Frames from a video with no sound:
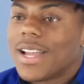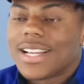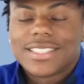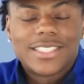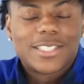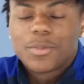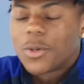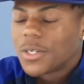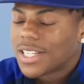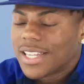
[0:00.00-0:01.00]
You guys, the
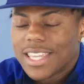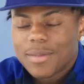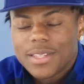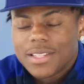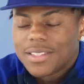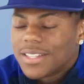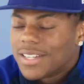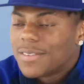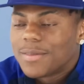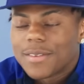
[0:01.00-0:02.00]
support y'all give me, the
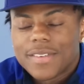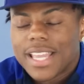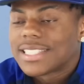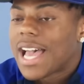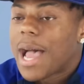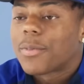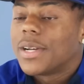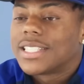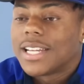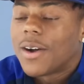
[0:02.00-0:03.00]
love, my fans, I
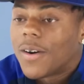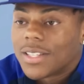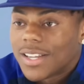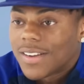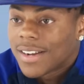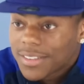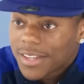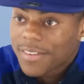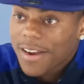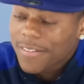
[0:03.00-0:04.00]
appreciate all of y'all, and I
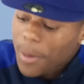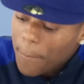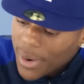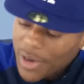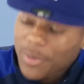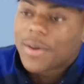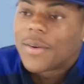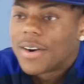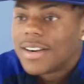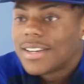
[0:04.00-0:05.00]
love y'all from the bottom of my
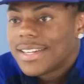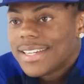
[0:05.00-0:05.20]
heart.